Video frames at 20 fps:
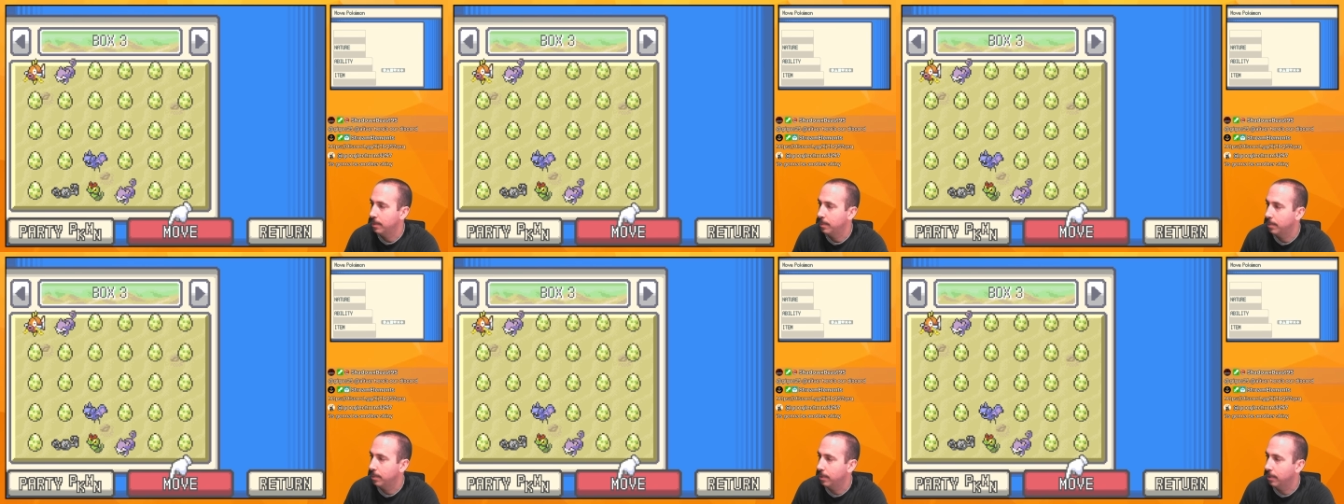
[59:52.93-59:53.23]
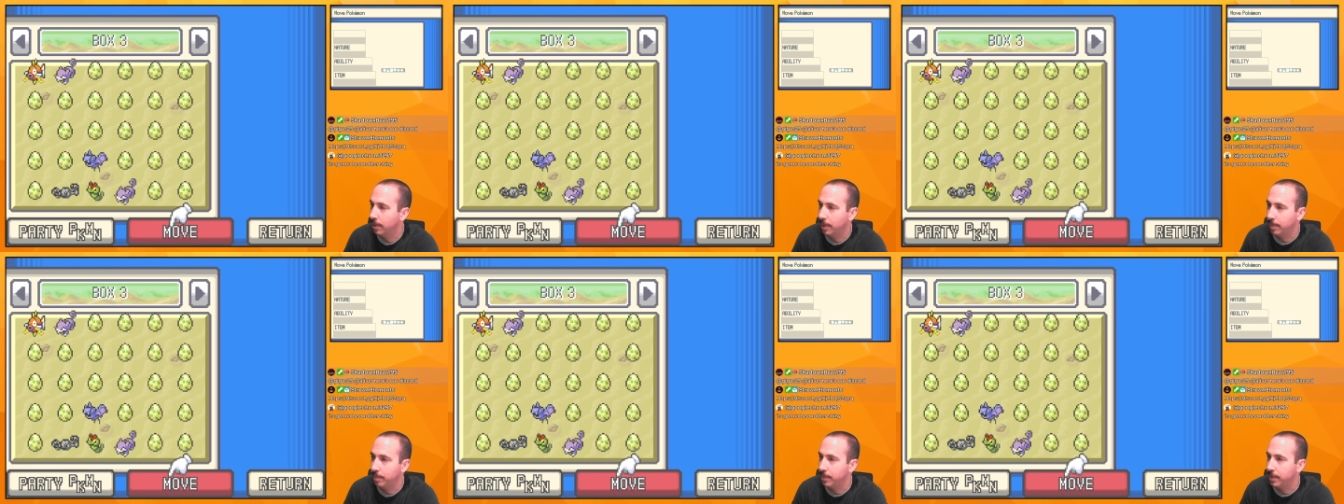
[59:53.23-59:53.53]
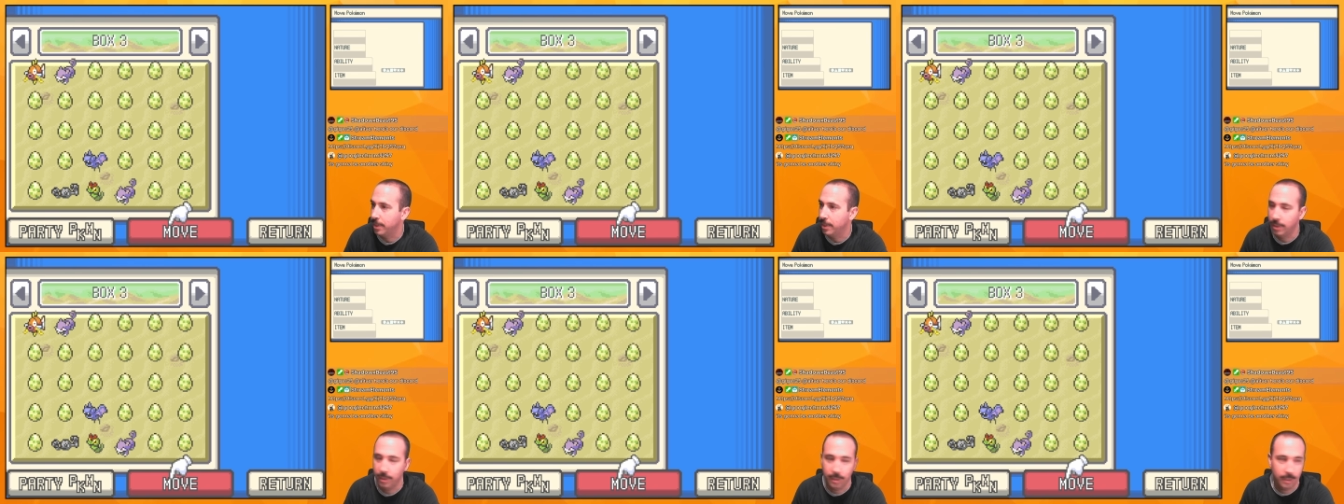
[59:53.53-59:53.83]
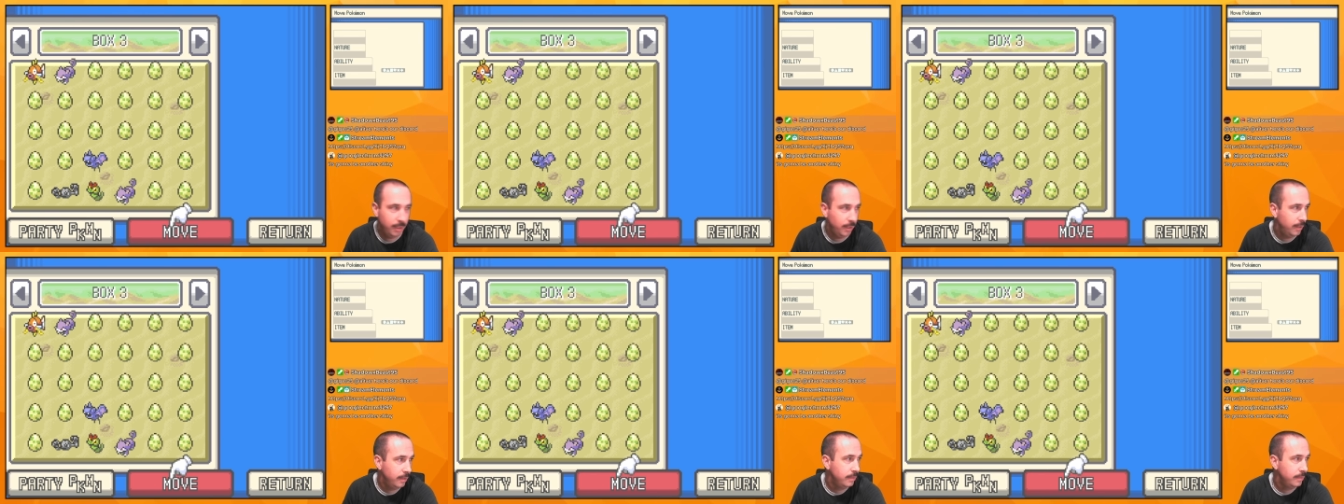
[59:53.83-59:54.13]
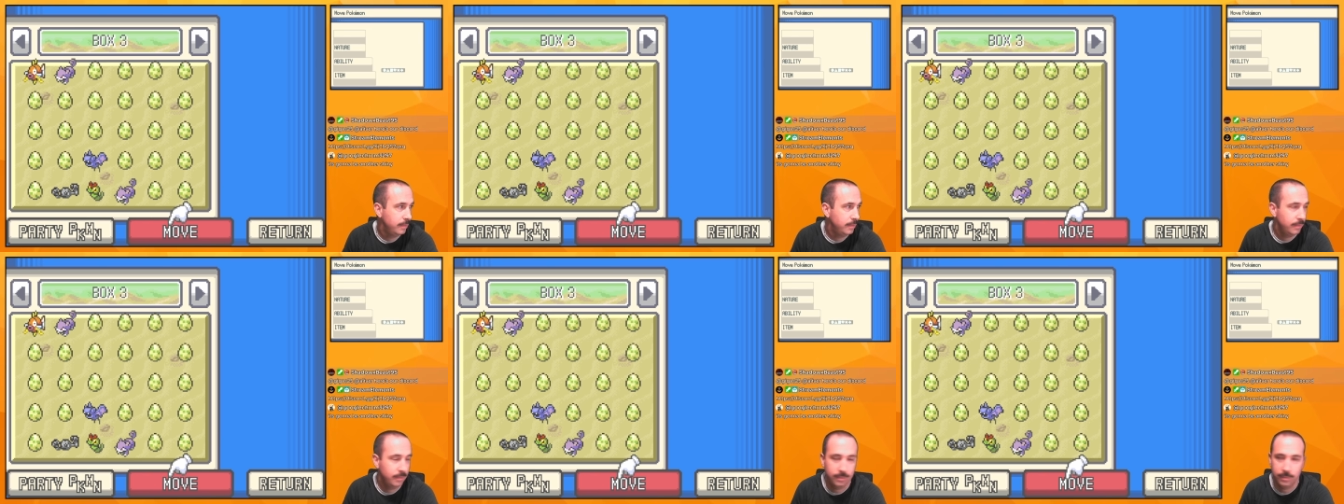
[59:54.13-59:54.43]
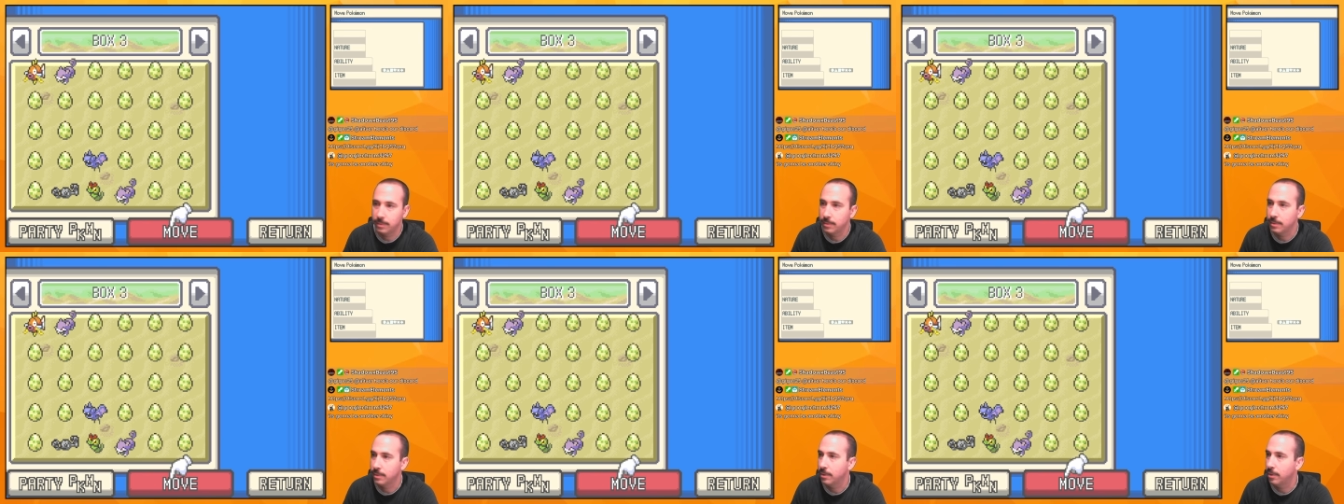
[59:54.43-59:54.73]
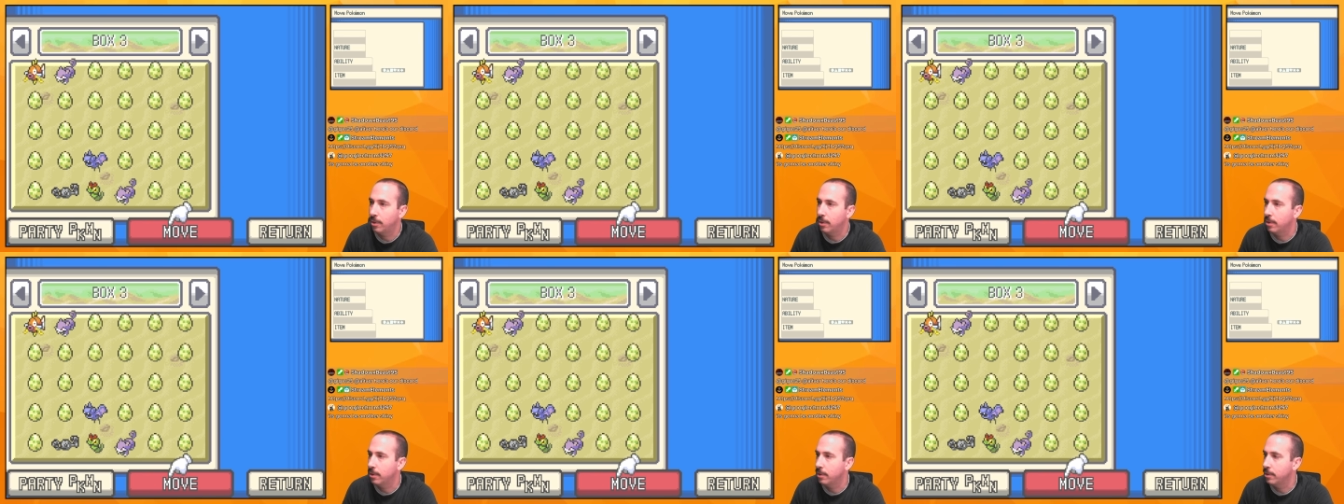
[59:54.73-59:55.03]
Pull up the
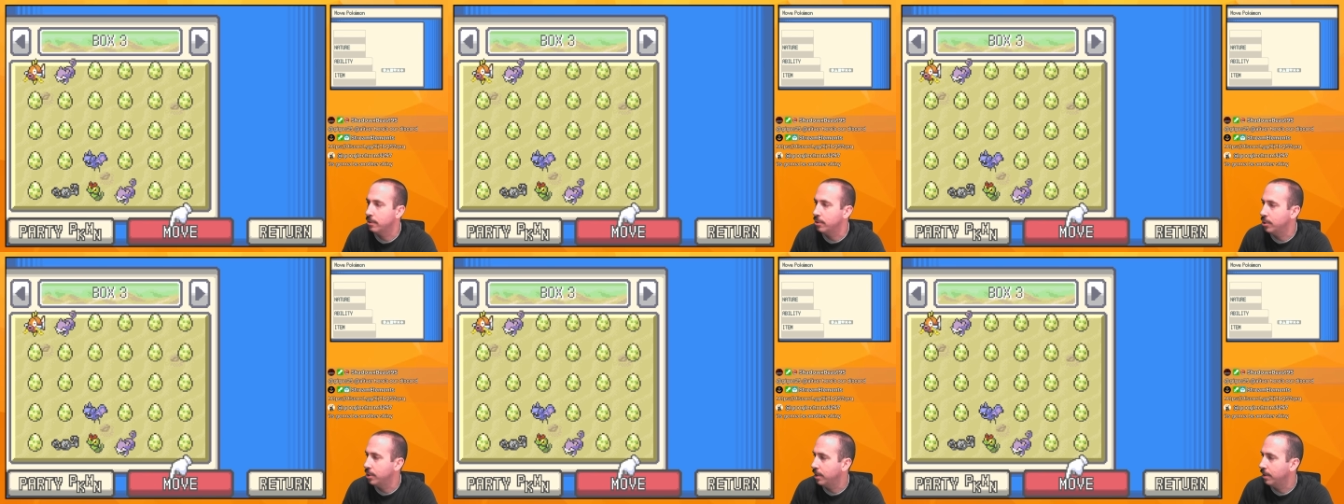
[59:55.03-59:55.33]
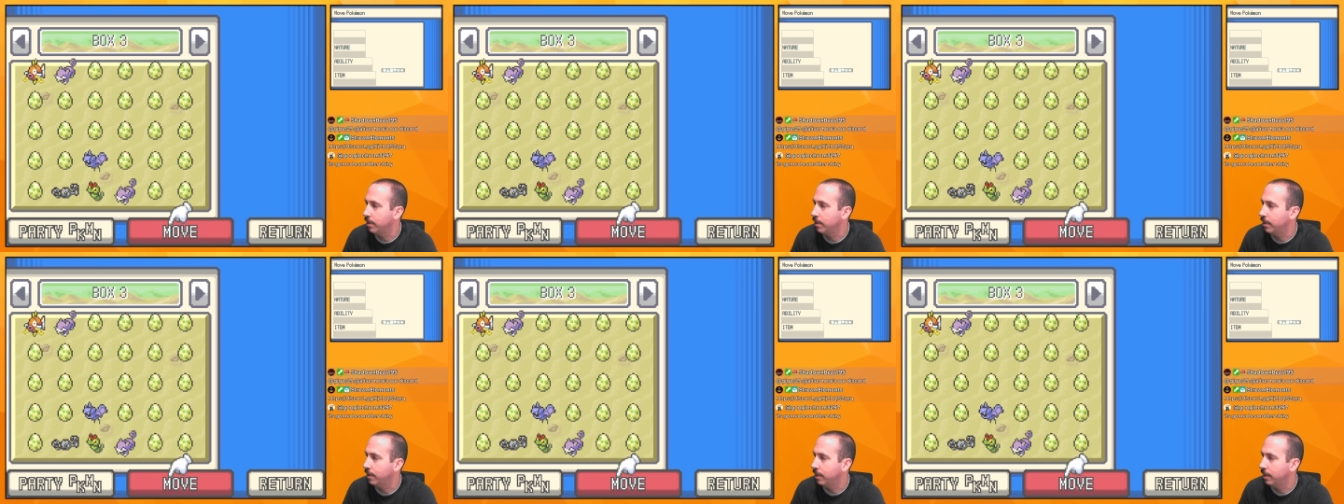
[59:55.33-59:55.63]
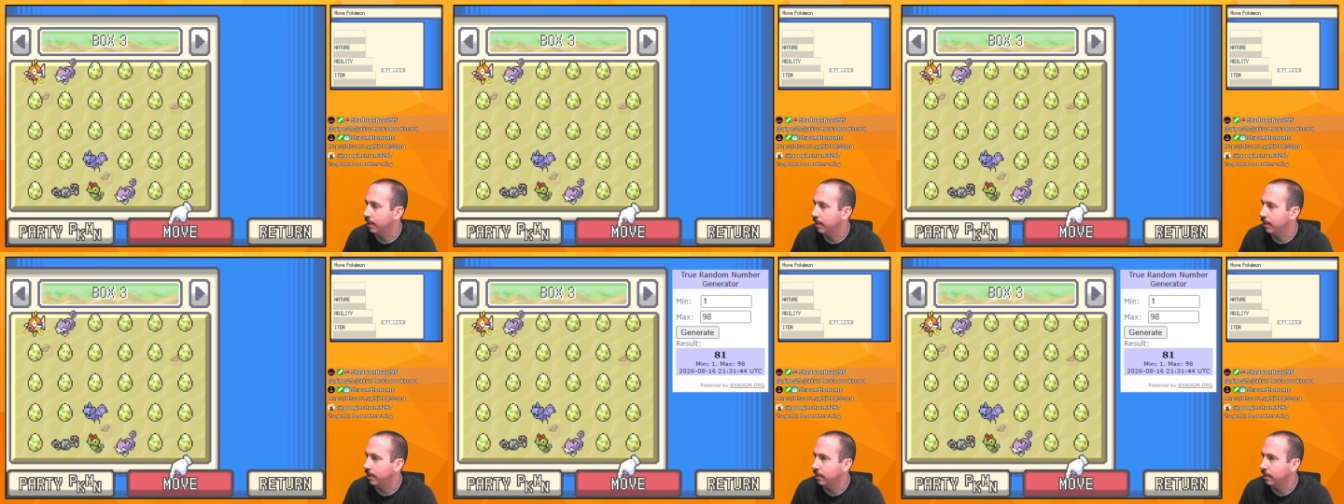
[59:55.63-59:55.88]
RNG thing.